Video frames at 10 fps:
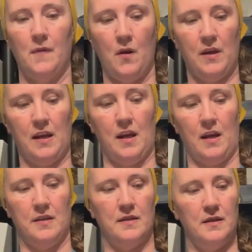Okay
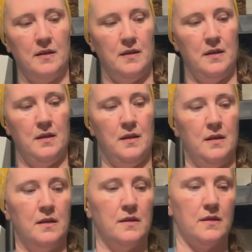guys,
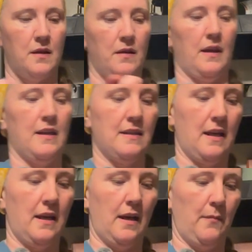so like I
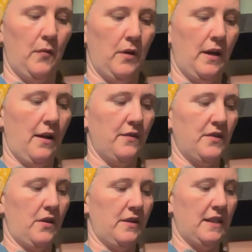said, I'm going to now
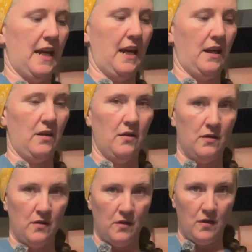start to take
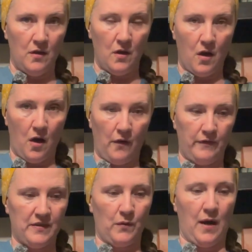all
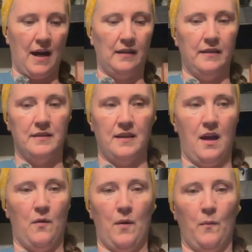these cracklings
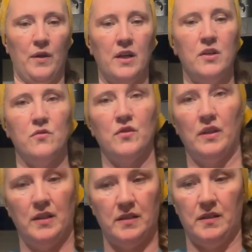out. And what I
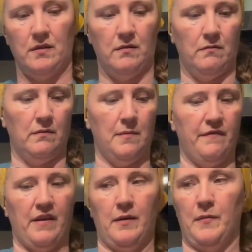usually do, let me
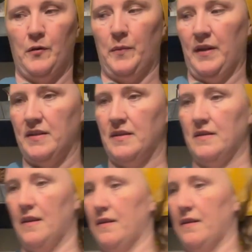find a better place to set